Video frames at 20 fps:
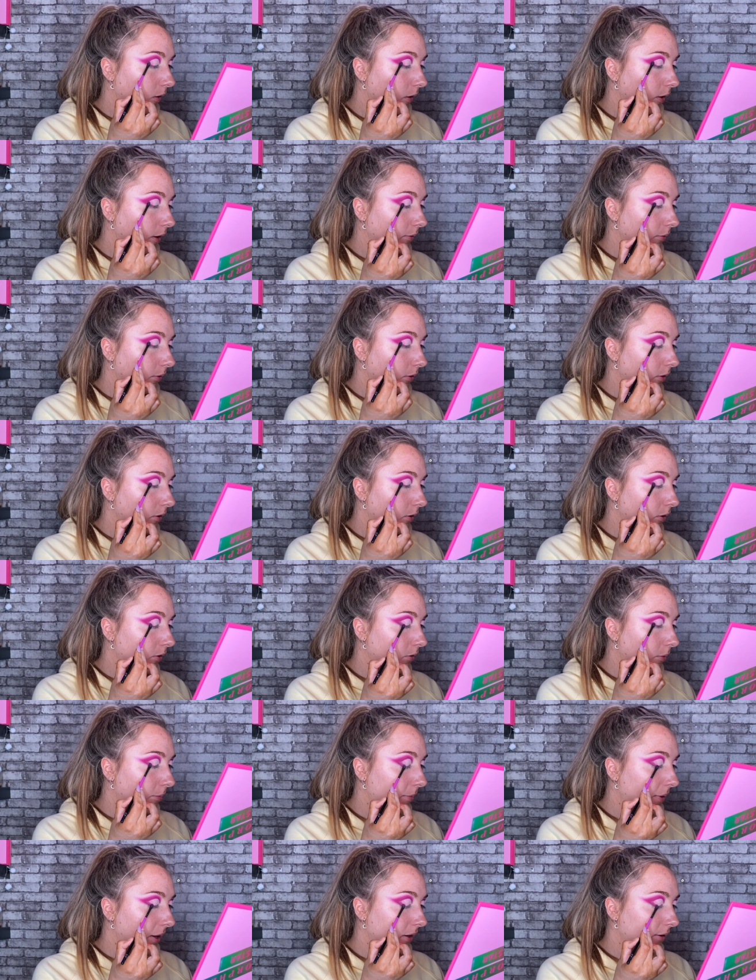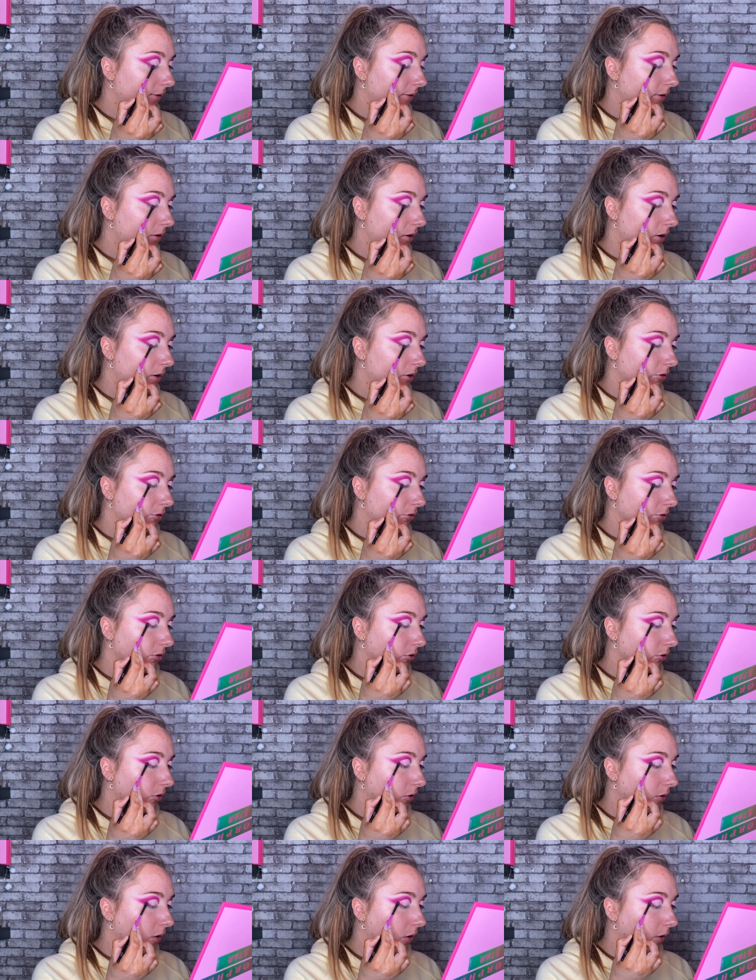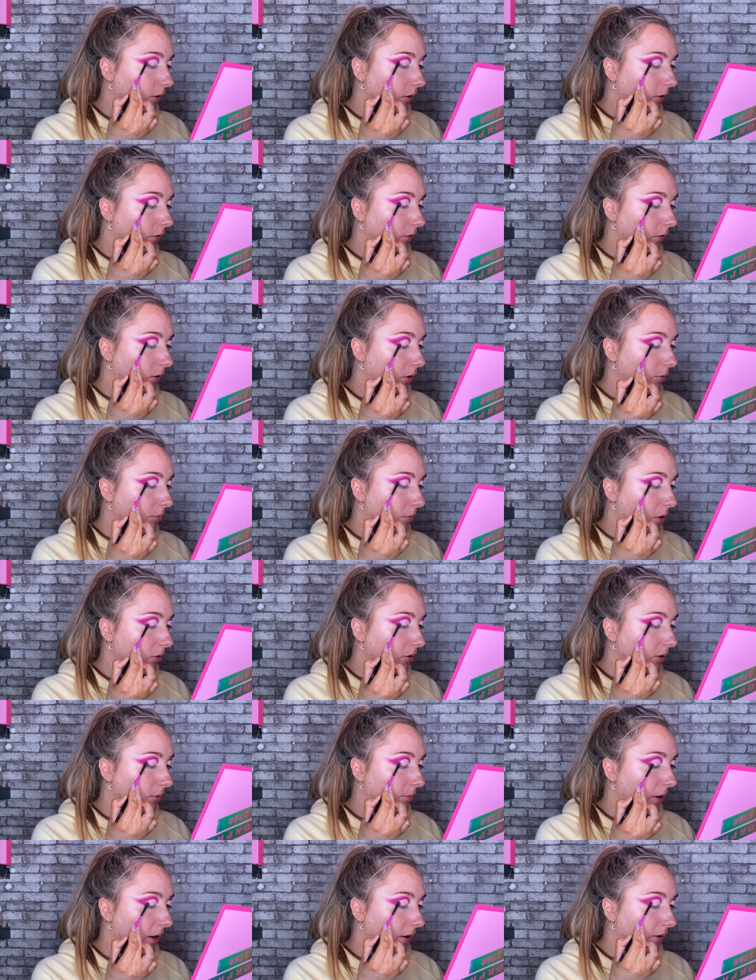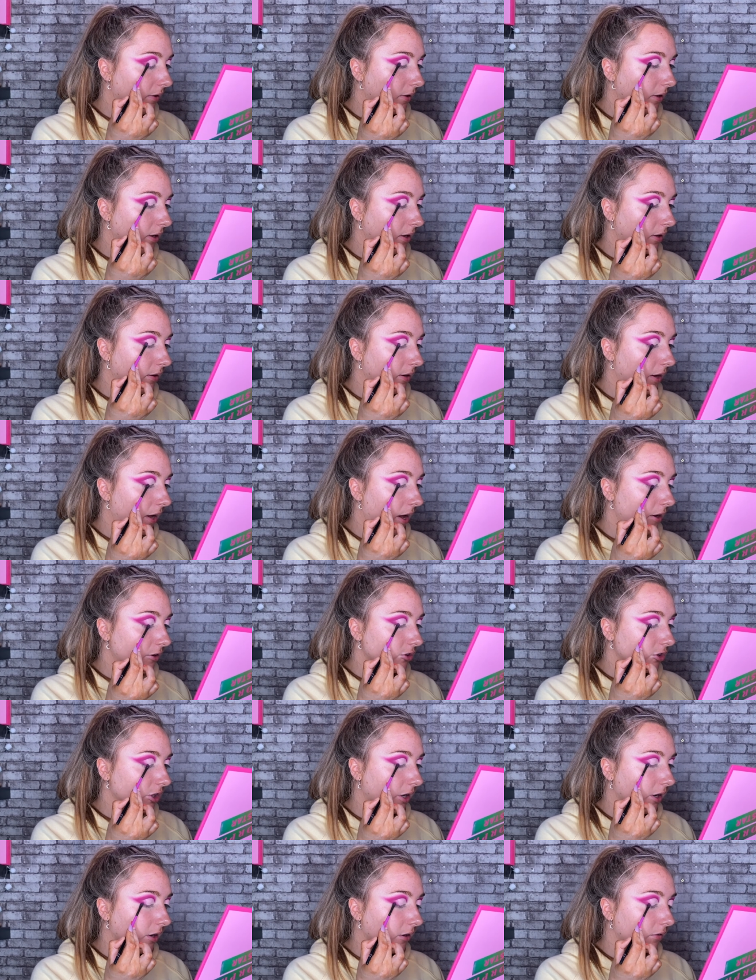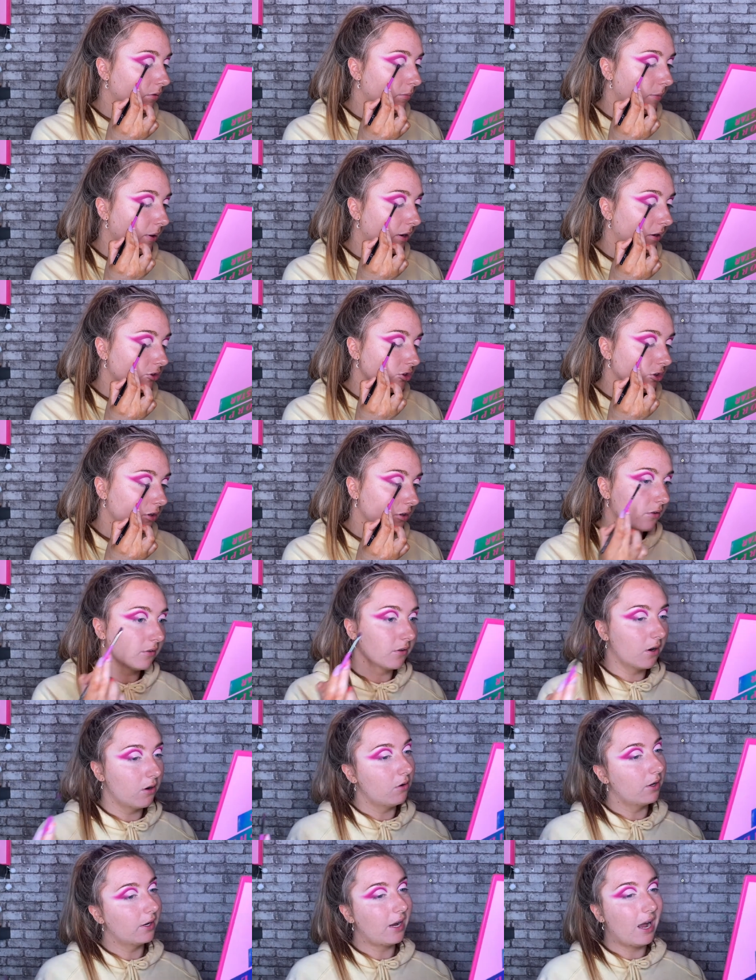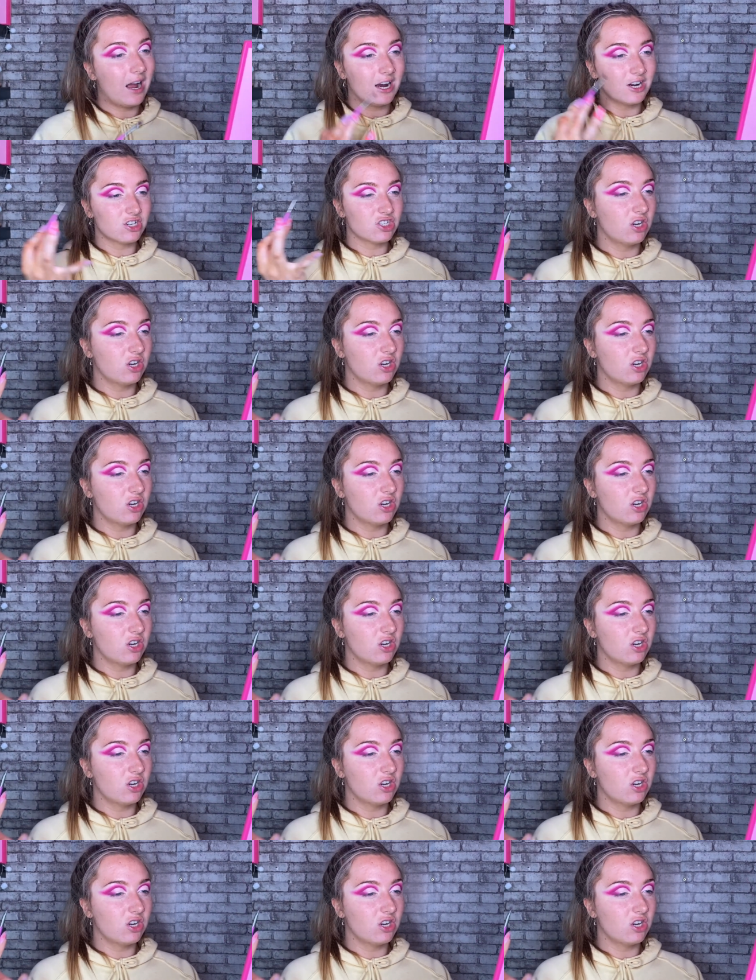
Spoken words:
I am gonna do a pink kind of structured liner, so I'm only blending in the edge here to make sure there's no like harsh